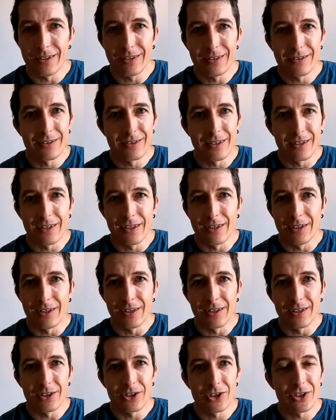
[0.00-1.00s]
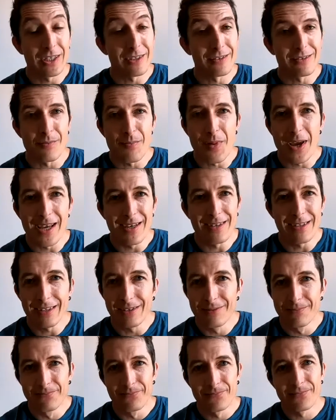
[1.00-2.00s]
It's just
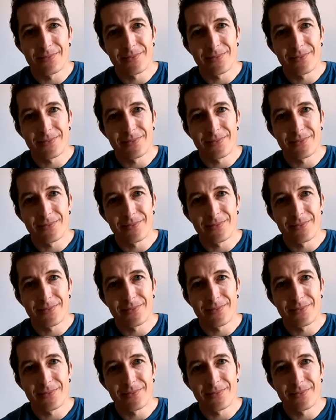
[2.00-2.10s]
amazing.